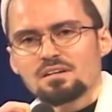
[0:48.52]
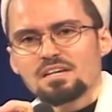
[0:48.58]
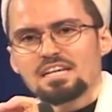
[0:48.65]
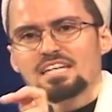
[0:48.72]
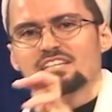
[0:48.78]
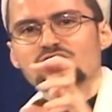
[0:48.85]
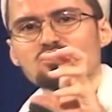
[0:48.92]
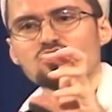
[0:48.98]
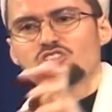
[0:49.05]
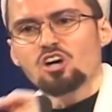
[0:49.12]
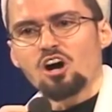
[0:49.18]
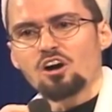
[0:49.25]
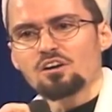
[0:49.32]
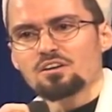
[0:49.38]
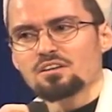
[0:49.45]
is
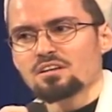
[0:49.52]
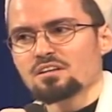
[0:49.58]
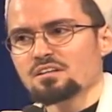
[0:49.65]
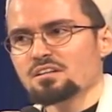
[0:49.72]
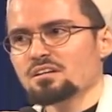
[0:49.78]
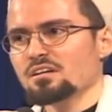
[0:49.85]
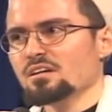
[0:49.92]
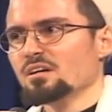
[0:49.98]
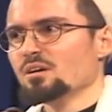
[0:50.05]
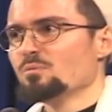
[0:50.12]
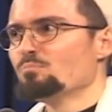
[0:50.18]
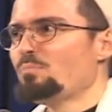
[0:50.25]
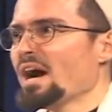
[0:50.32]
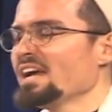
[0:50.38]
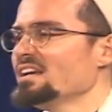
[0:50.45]
guarded
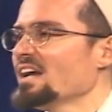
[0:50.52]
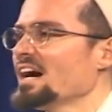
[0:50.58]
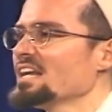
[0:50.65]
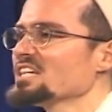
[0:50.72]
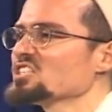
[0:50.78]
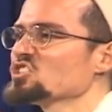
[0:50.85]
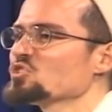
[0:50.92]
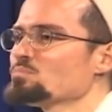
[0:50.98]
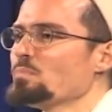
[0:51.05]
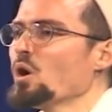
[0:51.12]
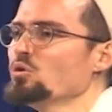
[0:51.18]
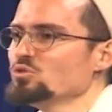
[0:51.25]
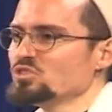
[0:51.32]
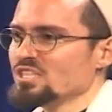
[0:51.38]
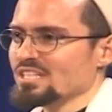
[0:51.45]
by not
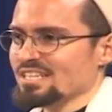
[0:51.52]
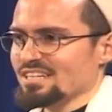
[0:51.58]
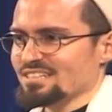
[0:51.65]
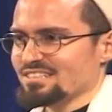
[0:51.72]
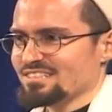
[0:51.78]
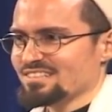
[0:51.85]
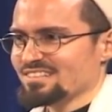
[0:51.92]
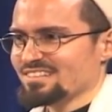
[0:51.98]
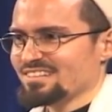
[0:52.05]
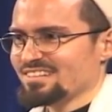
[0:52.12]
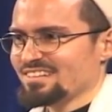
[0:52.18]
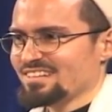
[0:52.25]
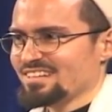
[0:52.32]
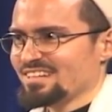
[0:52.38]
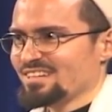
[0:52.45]
exposing it.
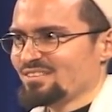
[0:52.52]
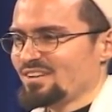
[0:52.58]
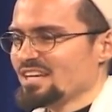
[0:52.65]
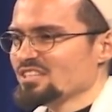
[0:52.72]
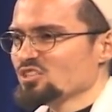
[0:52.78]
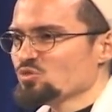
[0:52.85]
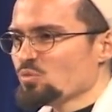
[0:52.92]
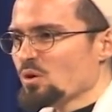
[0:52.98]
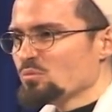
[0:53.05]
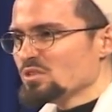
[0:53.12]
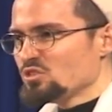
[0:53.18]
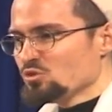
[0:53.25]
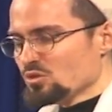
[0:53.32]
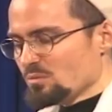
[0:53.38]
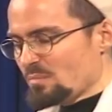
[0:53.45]
Right? This is what we
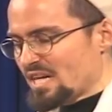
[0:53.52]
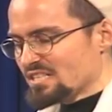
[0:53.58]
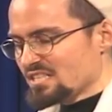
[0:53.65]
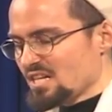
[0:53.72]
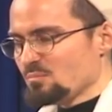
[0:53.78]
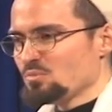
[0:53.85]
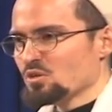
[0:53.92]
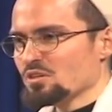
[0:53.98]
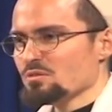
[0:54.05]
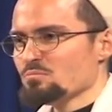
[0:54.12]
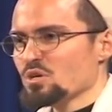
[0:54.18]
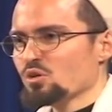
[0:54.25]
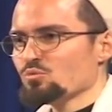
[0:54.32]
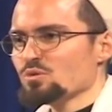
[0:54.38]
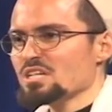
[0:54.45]
do to maintain purity of
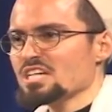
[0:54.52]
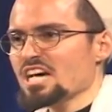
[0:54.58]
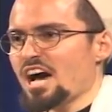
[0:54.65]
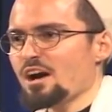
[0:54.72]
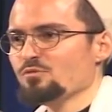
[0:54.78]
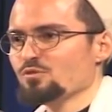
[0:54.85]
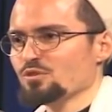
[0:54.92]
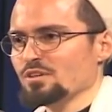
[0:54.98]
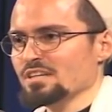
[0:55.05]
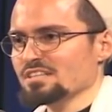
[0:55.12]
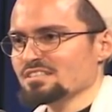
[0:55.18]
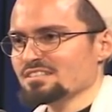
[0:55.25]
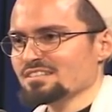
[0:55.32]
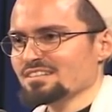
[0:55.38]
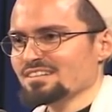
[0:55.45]
milk. We cover
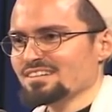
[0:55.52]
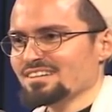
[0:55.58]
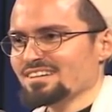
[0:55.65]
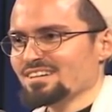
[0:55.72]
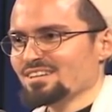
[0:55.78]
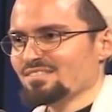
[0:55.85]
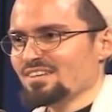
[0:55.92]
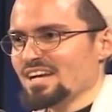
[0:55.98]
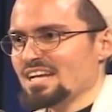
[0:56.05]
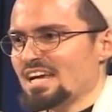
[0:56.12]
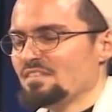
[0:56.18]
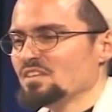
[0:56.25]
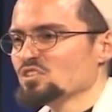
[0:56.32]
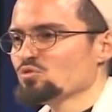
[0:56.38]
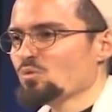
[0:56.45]
it right?
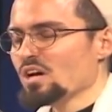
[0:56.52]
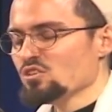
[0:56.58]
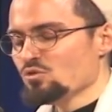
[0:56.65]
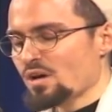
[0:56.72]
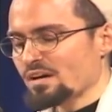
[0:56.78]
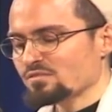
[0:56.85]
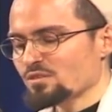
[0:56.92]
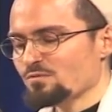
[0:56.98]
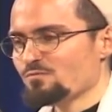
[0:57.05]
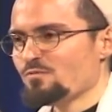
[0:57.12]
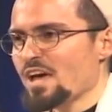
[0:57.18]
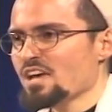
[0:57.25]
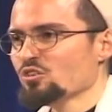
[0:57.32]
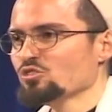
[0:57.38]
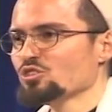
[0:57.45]
And this is why you have to
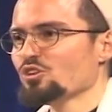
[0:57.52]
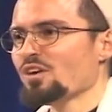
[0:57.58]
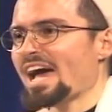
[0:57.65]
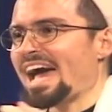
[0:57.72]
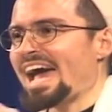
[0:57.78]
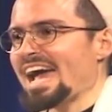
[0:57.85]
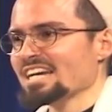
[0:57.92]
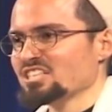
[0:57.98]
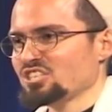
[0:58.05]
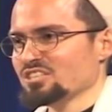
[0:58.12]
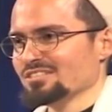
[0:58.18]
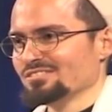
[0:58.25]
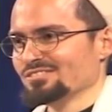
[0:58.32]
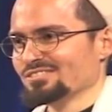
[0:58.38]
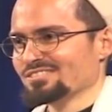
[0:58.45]
veil your
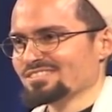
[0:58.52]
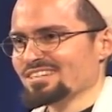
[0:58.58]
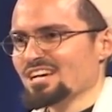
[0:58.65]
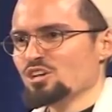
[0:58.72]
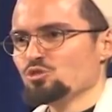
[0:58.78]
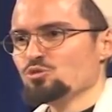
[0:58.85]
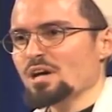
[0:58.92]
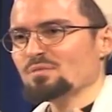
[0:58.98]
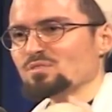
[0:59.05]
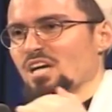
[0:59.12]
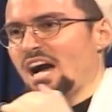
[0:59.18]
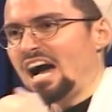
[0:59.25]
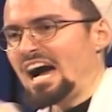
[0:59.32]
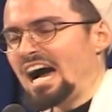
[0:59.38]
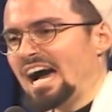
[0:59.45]
actions. You have to
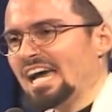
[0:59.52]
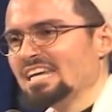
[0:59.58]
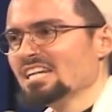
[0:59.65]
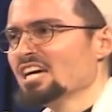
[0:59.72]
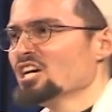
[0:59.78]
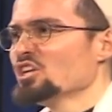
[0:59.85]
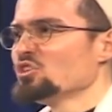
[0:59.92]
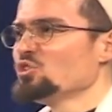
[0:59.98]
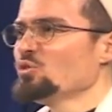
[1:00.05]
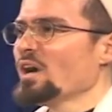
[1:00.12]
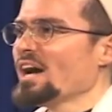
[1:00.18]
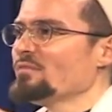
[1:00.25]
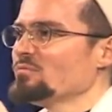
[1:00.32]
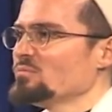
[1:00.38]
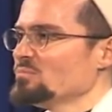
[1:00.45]
hide. You
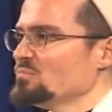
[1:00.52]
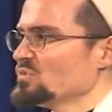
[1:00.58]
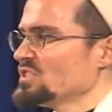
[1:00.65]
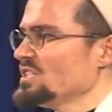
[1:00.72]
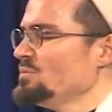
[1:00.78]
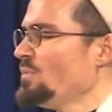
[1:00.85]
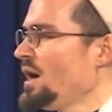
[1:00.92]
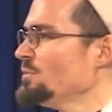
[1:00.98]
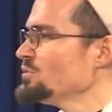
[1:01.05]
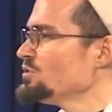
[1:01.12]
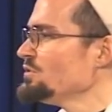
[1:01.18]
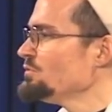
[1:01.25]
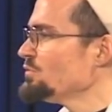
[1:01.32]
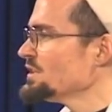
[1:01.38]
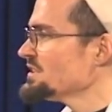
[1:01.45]
have, Sidi Muhammad
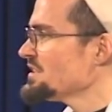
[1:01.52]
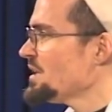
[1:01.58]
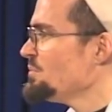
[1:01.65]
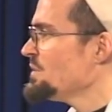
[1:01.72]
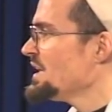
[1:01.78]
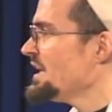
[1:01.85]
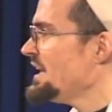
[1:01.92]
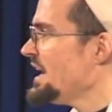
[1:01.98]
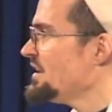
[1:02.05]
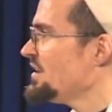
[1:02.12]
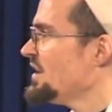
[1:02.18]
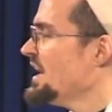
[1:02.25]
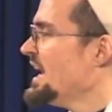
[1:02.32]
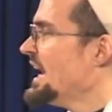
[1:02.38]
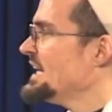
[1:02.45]
Sharif once sent me a
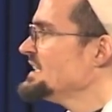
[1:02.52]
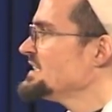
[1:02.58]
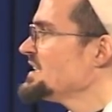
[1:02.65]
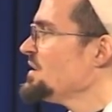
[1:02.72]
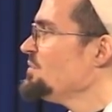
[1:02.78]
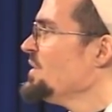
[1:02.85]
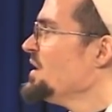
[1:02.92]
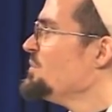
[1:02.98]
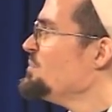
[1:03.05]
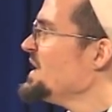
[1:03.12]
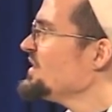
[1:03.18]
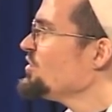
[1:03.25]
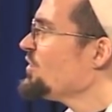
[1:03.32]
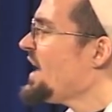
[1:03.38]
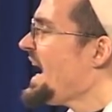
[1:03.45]
letter and he said,
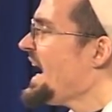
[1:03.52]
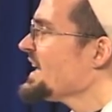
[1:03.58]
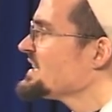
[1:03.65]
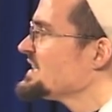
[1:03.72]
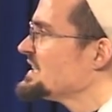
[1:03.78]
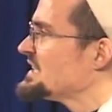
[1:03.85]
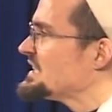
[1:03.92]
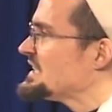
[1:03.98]
make your actions